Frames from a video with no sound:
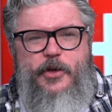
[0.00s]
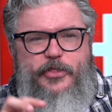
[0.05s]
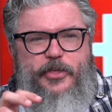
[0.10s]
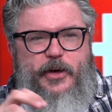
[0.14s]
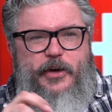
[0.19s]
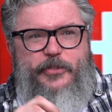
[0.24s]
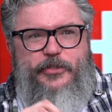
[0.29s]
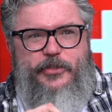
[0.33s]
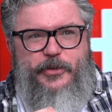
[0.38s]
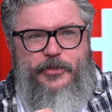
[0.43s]

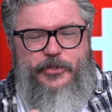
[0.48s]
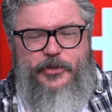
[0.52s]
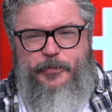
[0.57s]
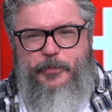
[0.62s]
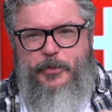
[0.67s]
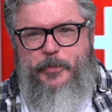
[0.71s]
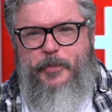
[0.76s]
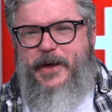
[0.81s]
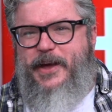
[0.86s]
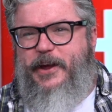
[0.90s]
the the the,
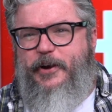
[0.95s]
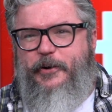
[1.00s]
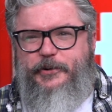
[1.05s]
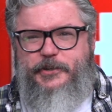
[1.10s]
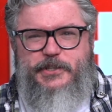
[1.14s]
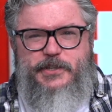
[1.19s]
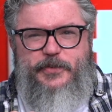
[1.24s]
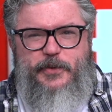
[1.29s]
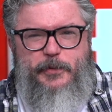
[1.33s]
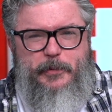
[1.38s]
the main
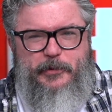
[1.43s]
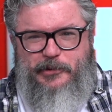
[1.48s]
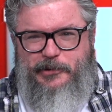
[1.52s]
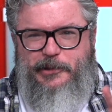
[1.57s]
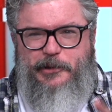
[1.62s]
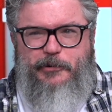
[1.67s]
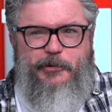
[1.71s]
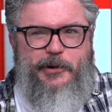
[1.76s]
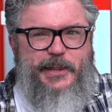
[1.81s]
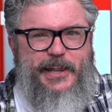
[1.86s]
characters of the film have to
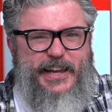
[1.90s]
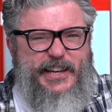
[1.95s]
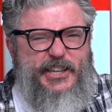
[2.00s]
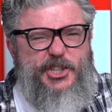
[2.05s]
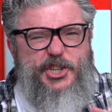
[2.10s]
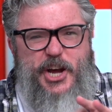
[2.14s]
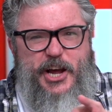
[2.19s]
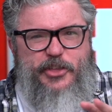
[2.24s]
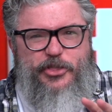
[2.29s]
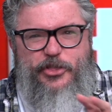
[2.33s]
literally like
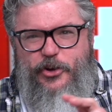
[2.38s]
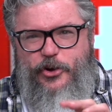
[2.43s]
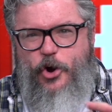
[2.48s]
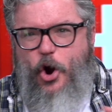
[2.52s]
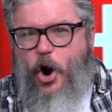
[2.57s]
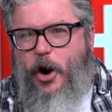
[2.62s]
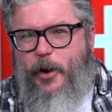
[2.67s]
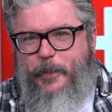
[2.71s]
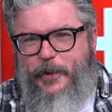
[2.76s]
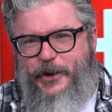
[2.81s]
check the
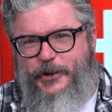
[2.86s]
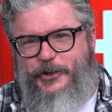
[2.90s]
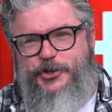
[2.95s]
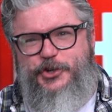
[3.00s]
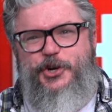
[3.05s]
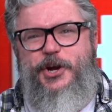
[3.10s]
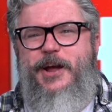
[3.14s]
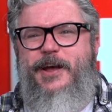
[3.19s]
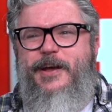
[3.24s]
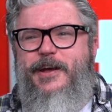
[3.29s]

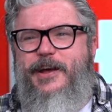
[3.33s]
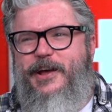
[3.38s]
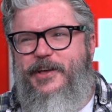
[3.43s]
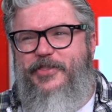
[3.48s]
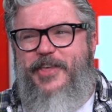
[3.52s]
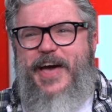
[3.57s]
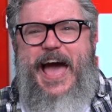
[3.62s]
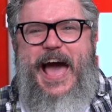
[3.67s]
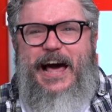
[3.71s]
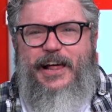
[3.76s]
garbage in
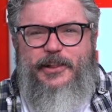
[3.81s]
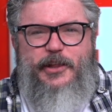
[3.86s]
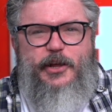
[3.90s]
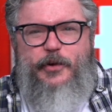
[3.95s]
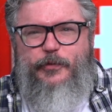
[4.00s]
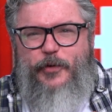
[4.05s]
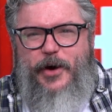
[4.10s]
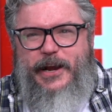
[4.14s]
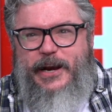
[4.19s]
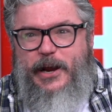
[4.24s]
the alley
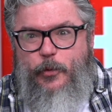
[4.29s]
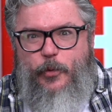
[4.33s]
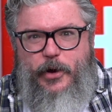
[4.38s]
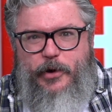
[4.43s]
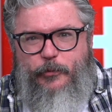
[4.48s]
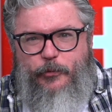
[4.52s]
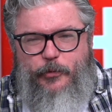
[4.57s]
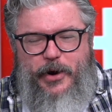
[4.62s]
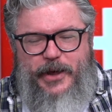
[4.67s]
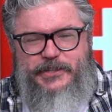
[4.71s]
to find out
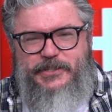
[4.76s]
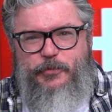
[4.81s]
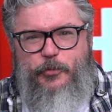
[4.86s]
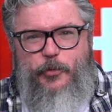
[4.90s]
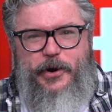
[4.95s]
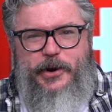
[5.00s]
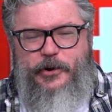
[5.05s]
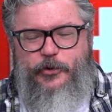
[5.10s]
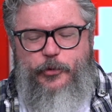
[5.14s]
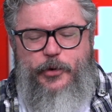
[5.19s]
what rest,
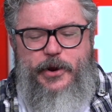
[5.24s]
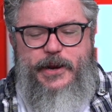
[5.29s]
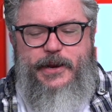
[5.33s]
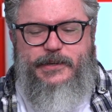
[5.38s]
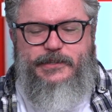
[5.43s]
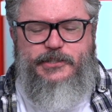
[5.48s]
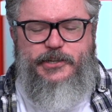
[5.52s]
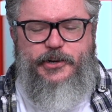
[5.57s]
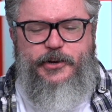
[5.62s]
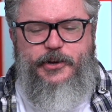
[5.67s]
what
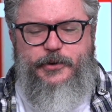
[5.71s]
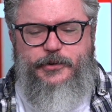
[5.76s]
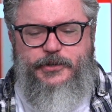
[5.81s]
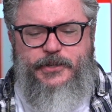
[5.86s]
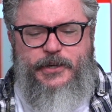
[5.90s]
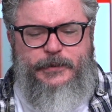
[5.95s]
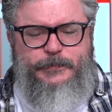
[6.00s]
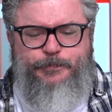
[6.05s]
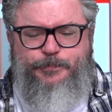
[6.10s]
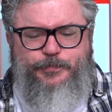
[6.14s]
ingredients they're
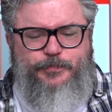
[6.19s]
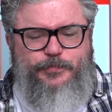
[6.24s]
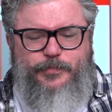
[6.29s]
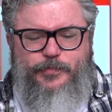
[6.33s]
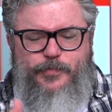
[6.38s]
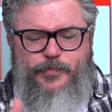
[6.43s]
using.